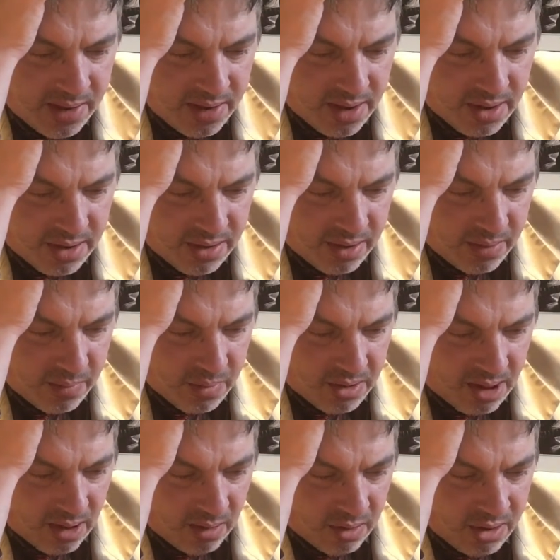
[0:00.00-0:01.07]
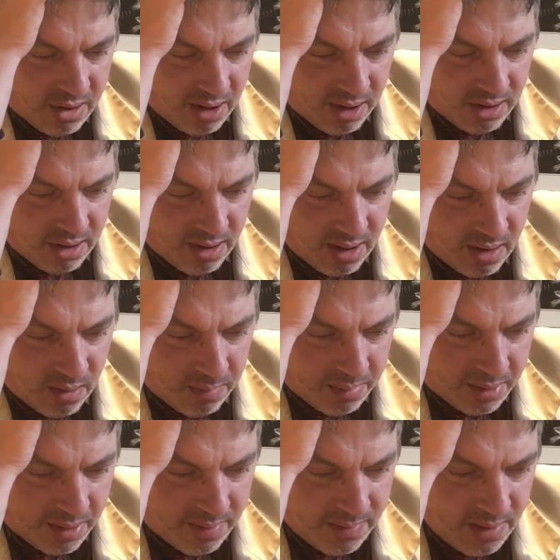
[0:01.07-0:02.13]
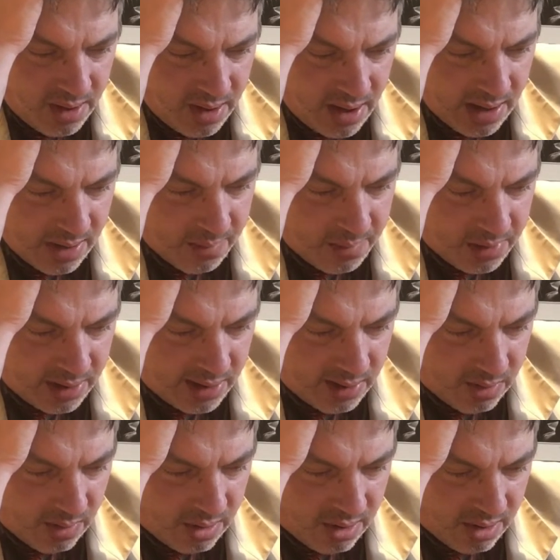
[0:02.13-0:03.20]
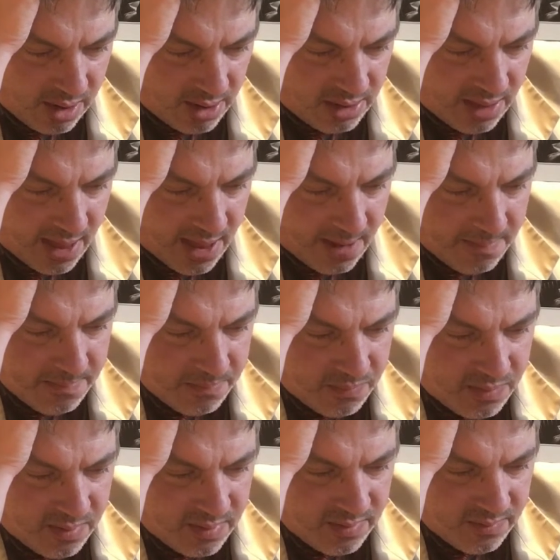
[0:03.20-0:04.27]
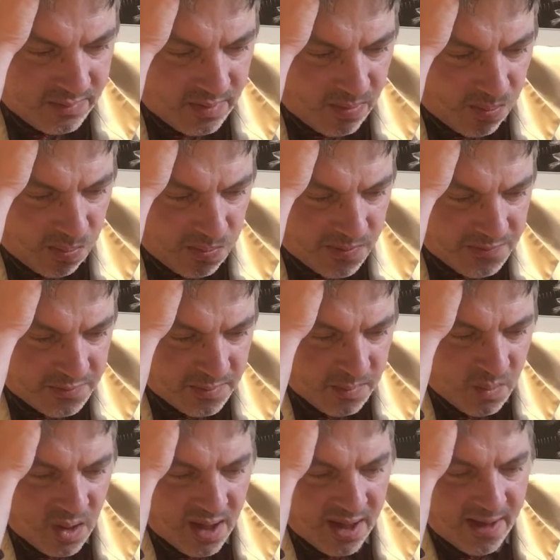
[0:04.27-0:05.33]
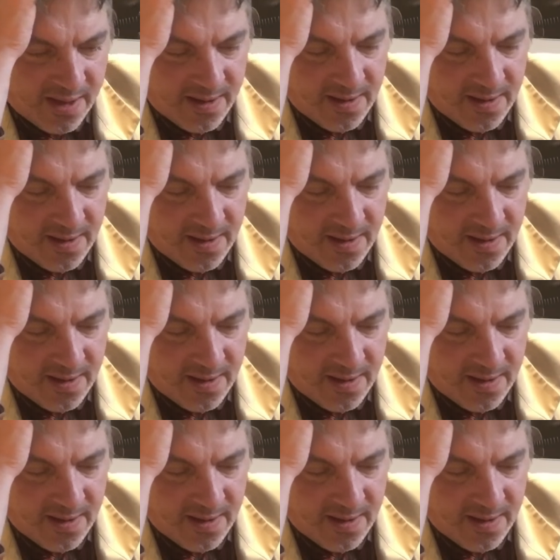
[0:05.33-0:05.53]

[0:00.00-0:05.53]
this that it was L6L, but and it really looks like that from my